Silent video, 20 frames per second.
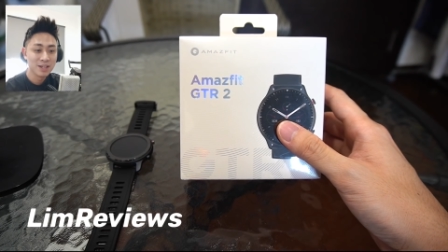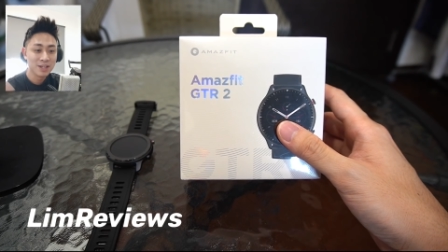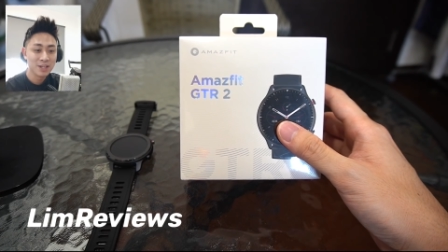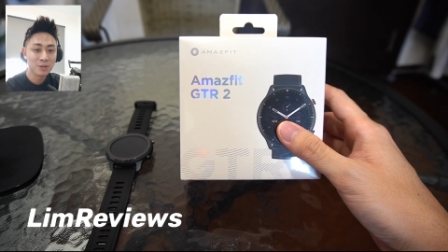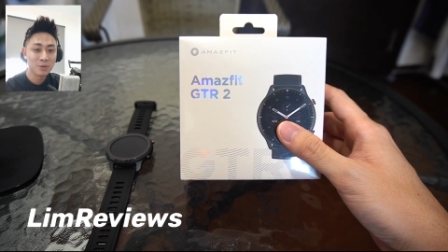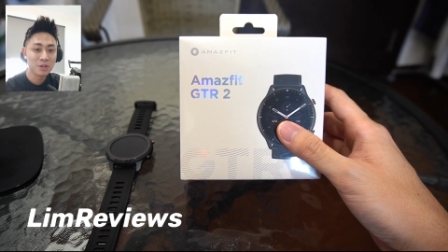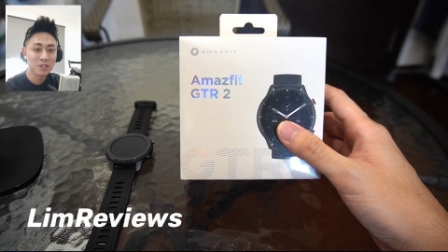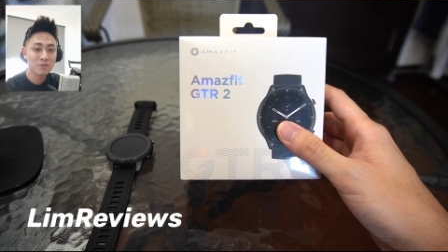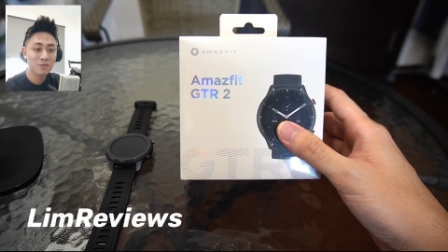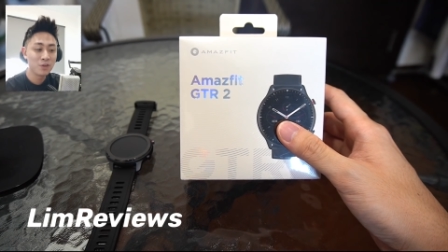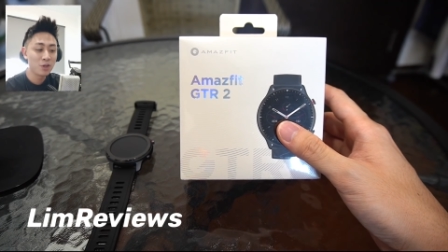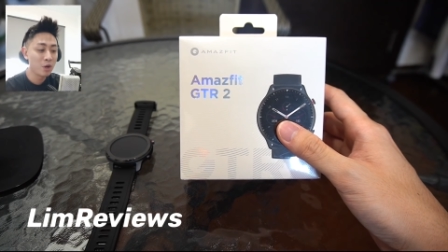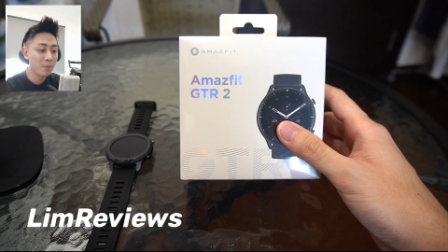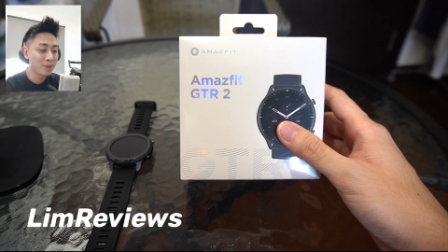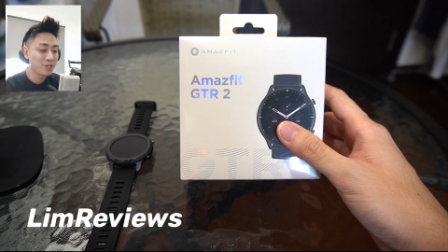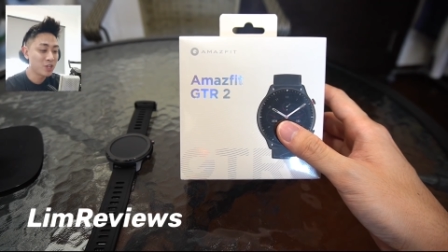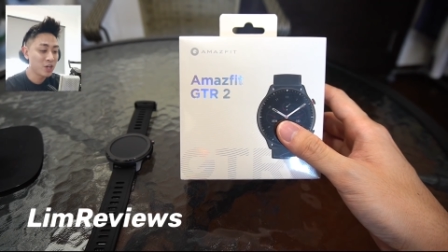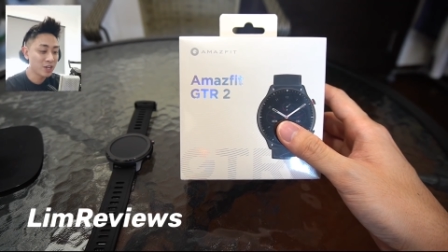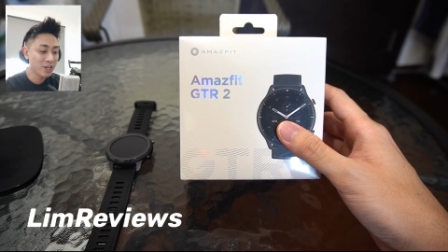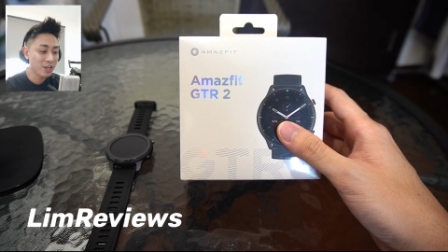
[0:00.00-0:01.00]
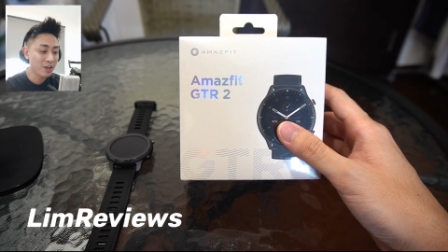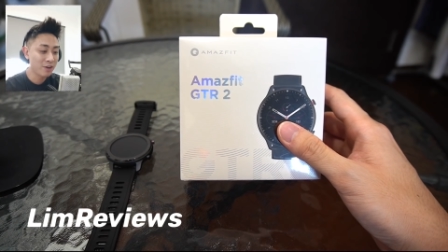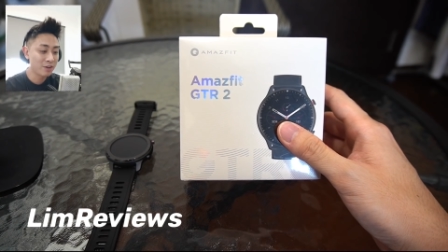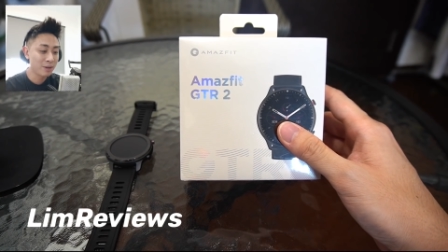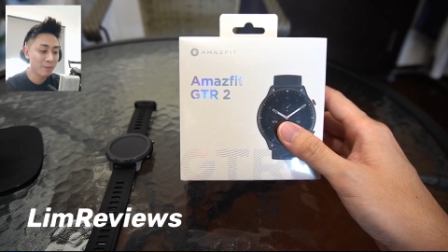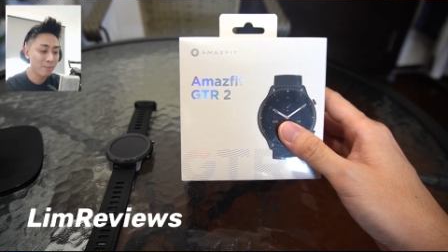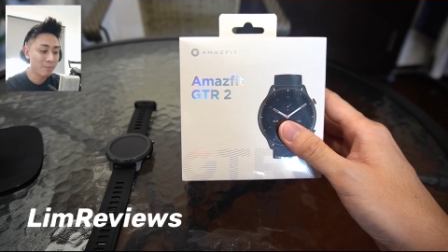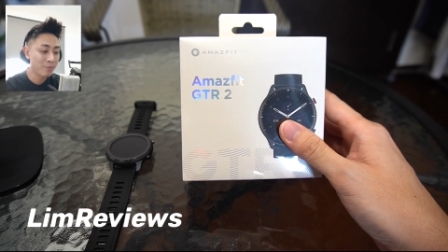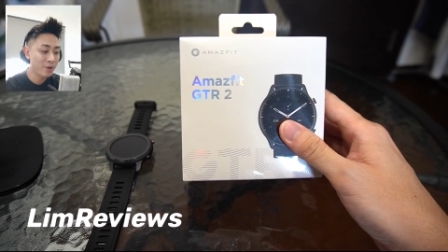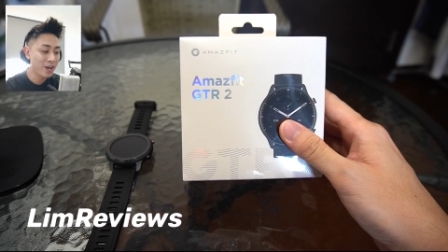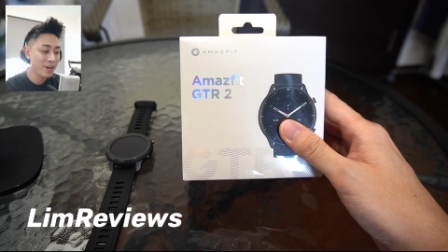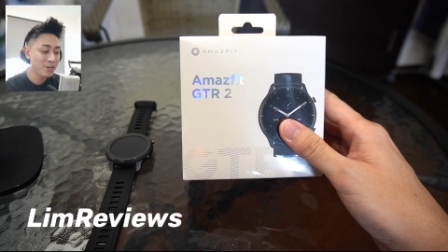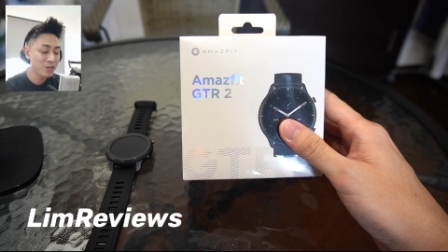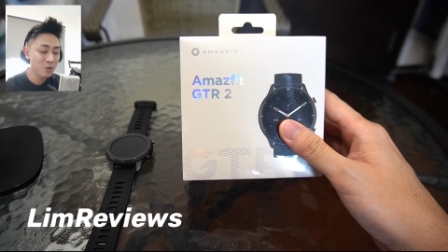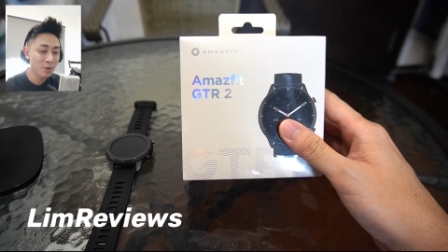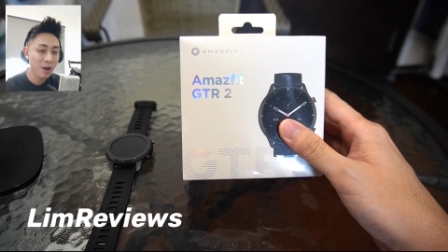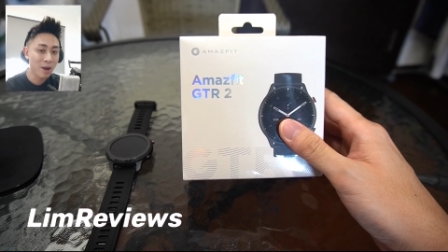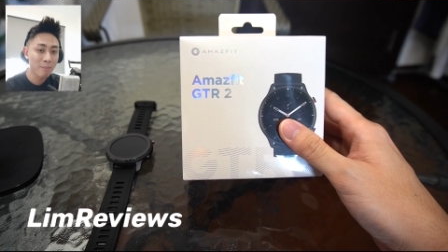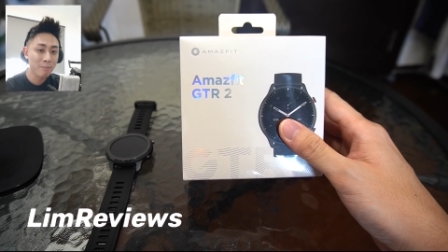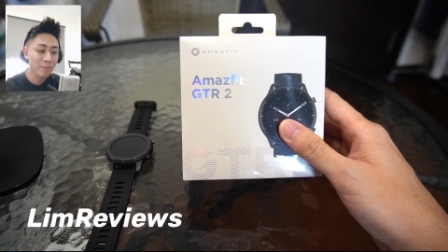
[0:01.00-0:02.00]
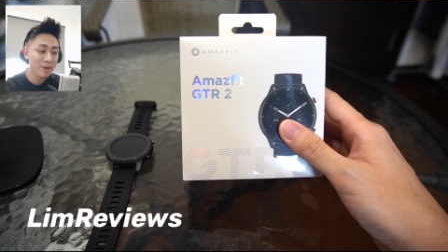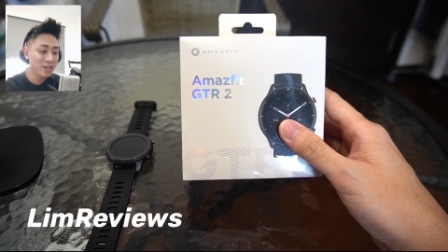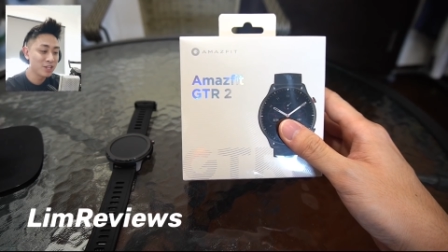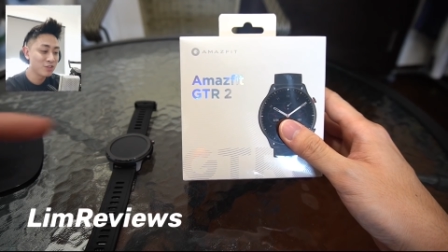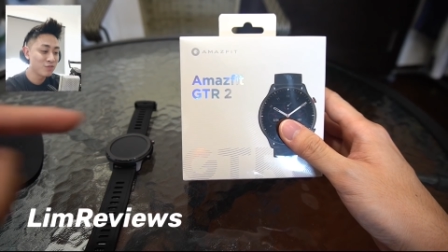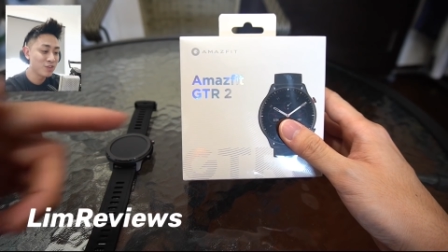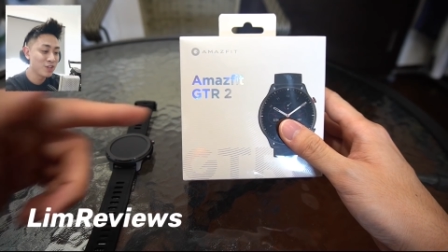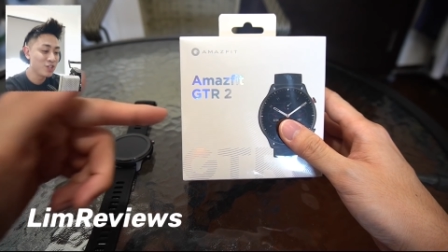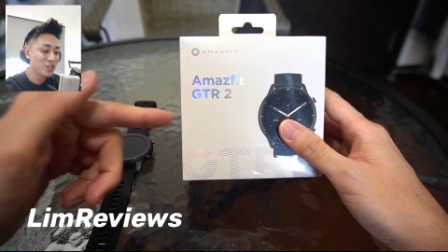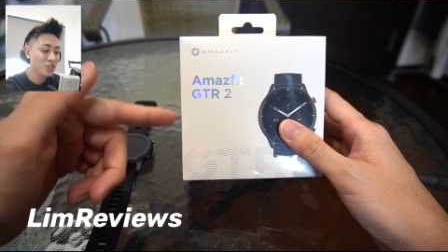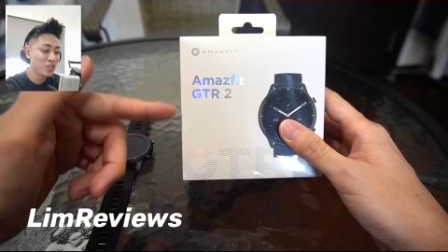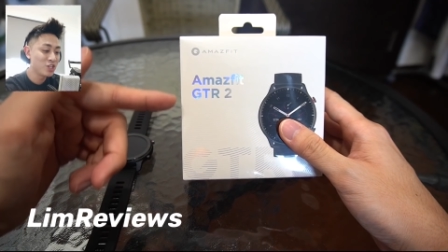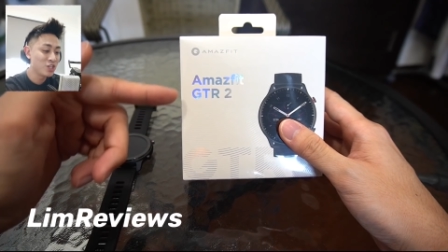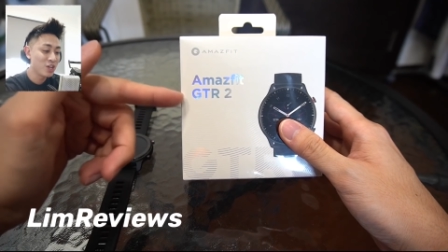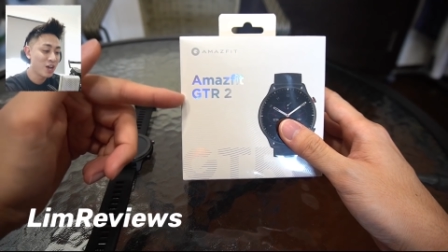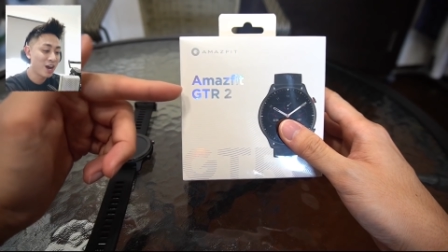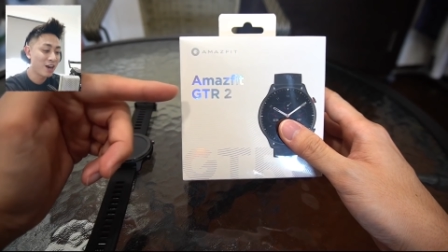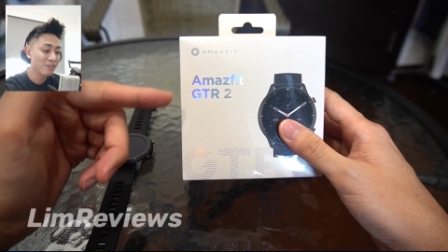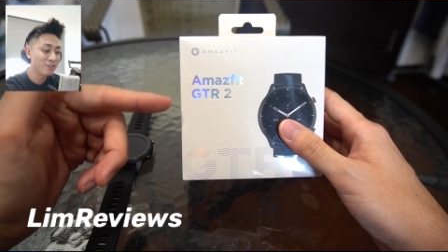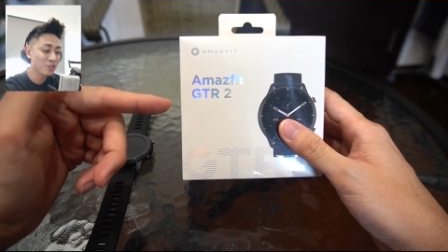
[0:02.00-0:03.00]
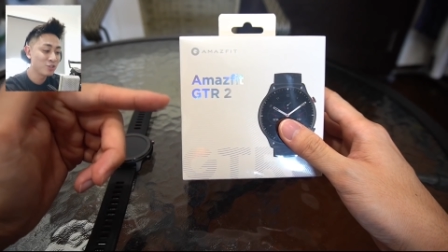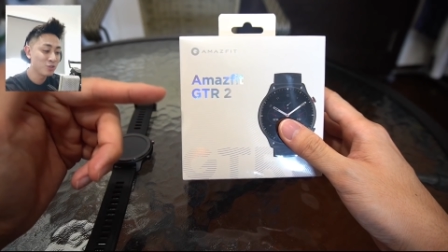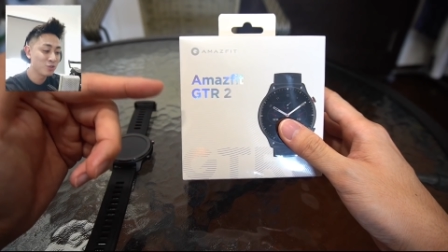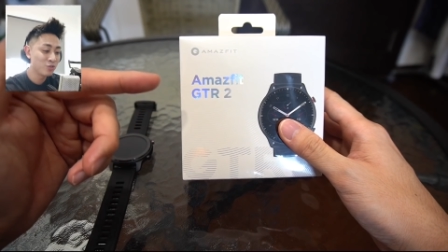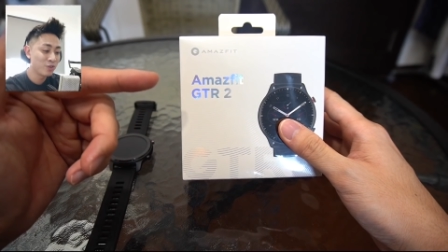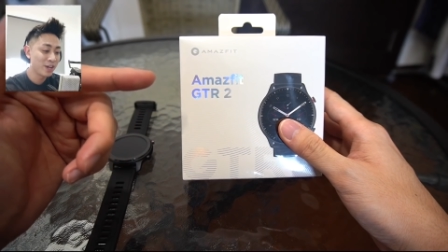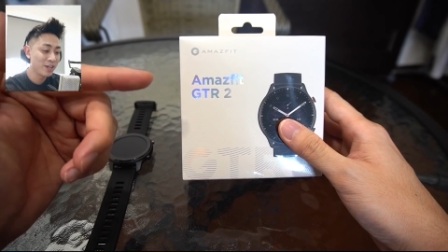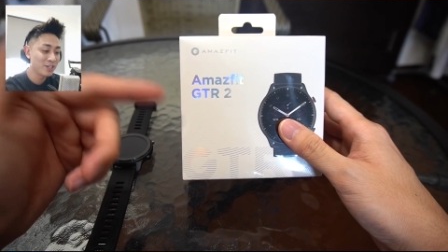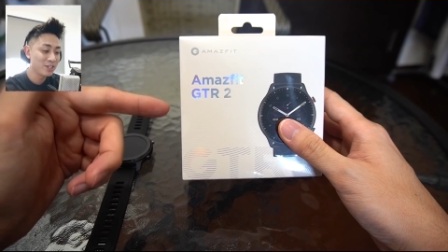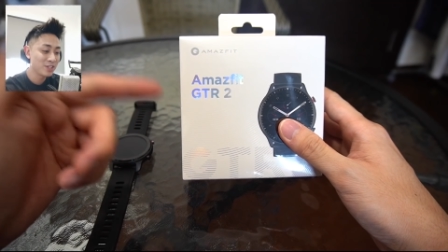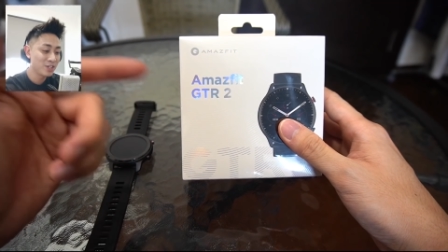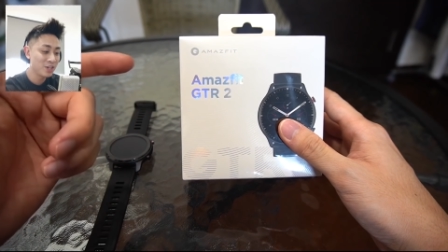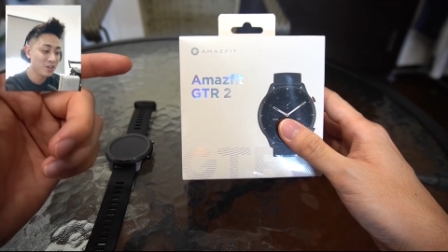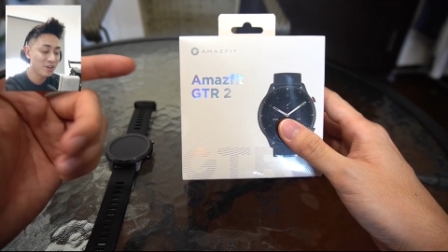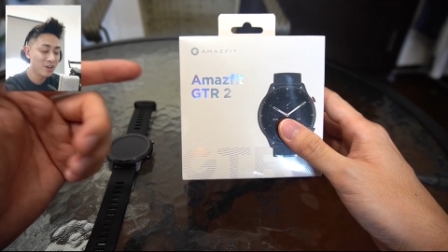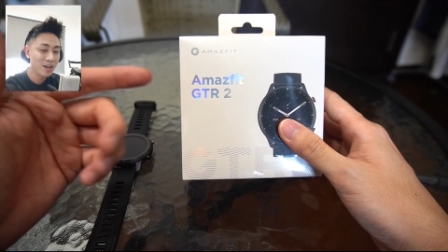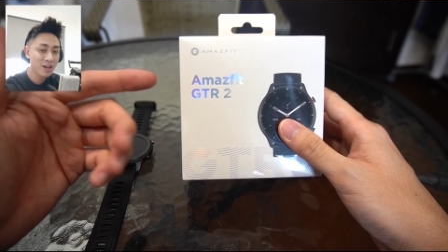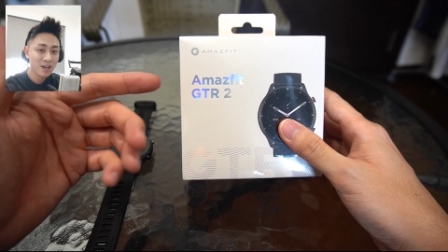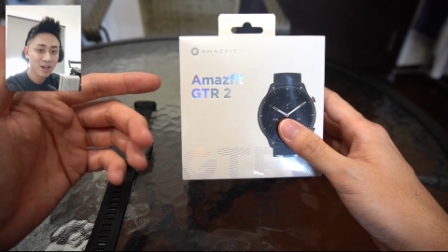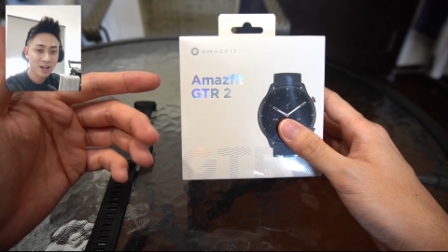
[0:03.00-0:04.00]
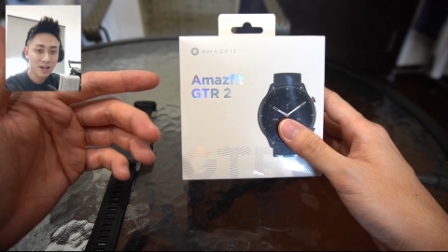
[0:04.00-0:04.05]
In today's video, we'll be checking out the brand new Amazfit GTR2 right here.